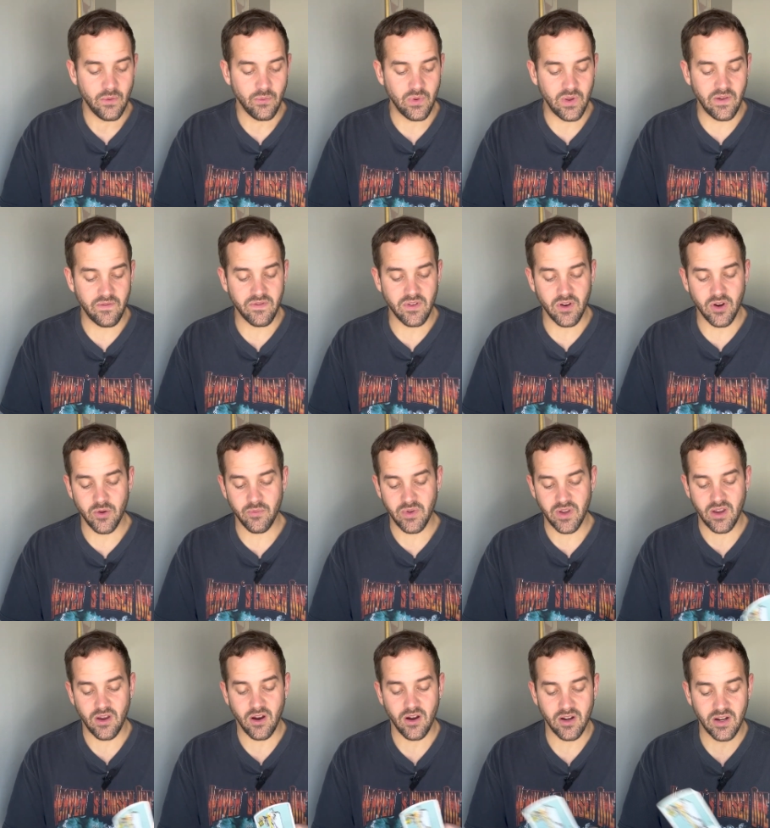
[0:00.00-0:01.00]
We have the
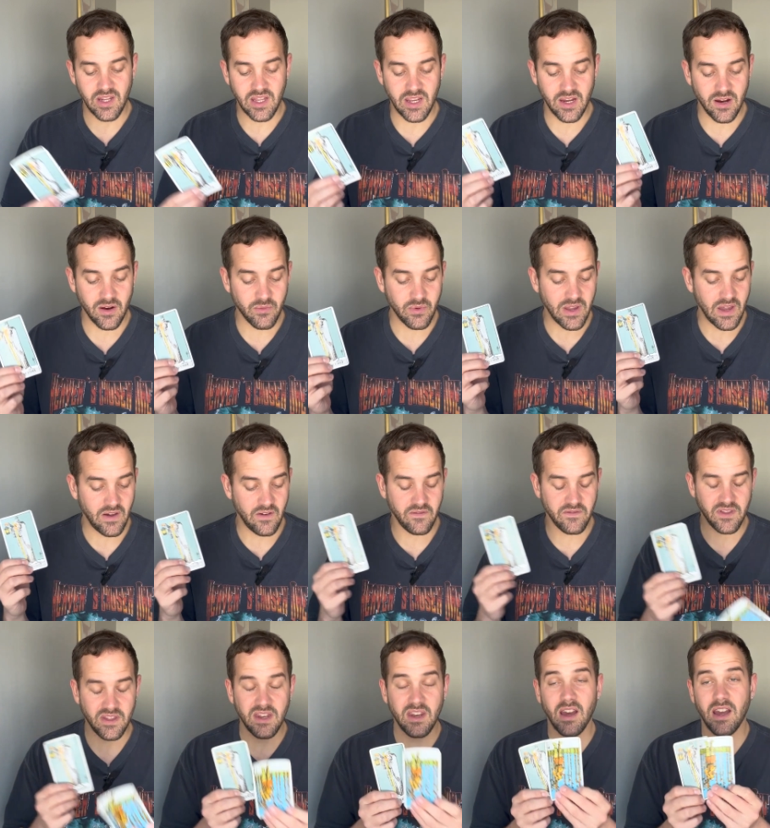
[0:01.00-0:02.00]
Hermit card here. We have
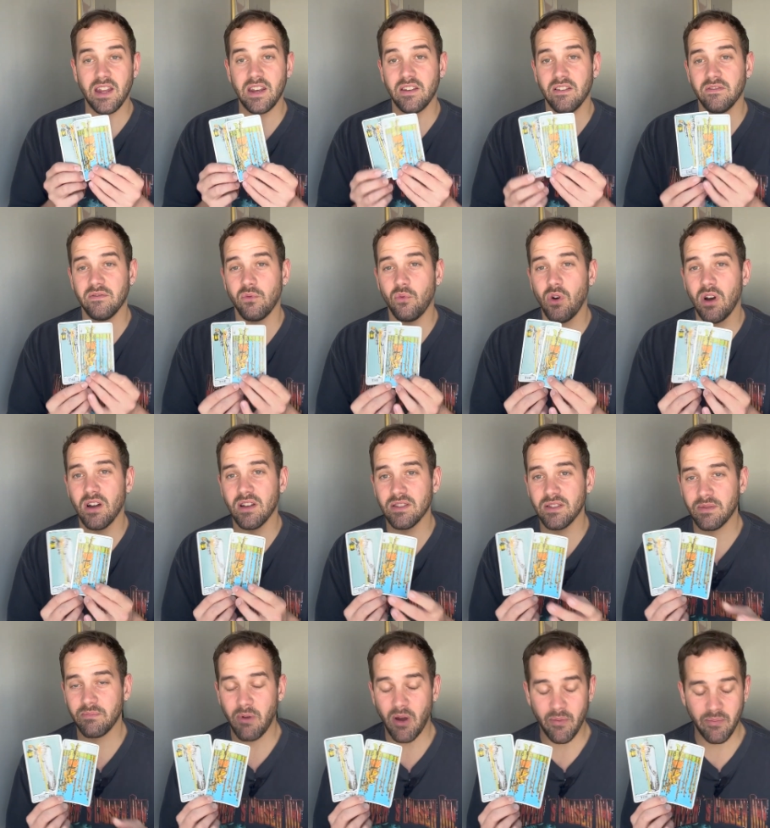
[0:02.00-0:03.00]
the Nine of
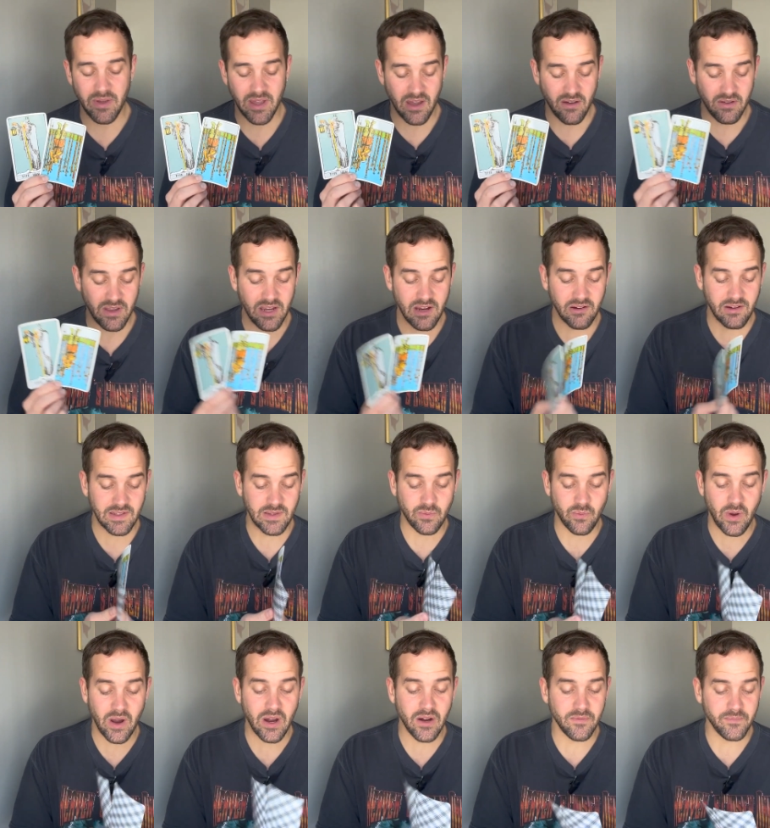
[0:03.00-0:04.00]
Wands popping out here as
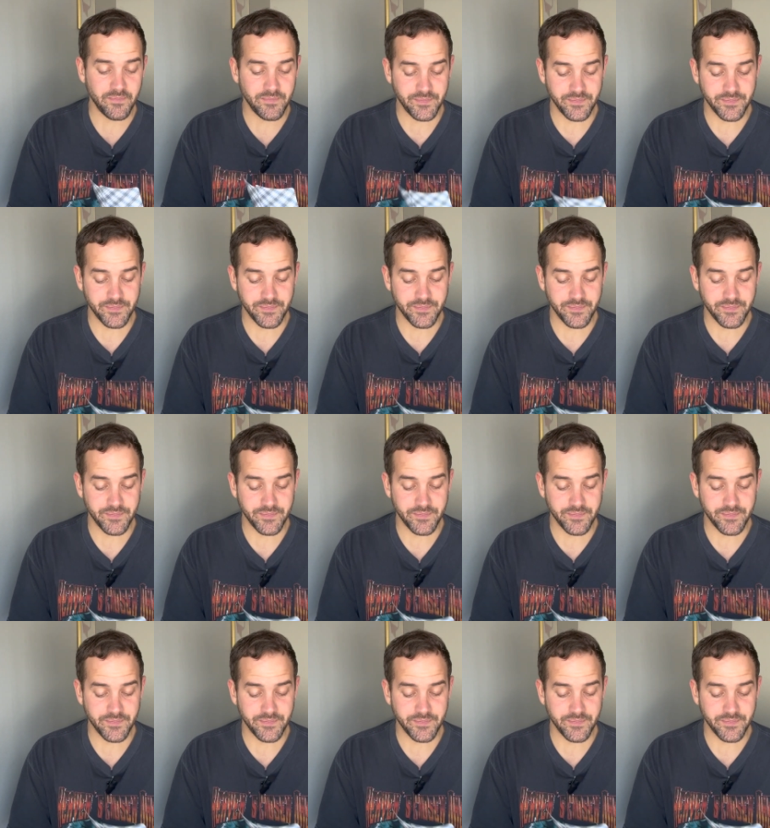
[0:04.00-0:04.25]
well.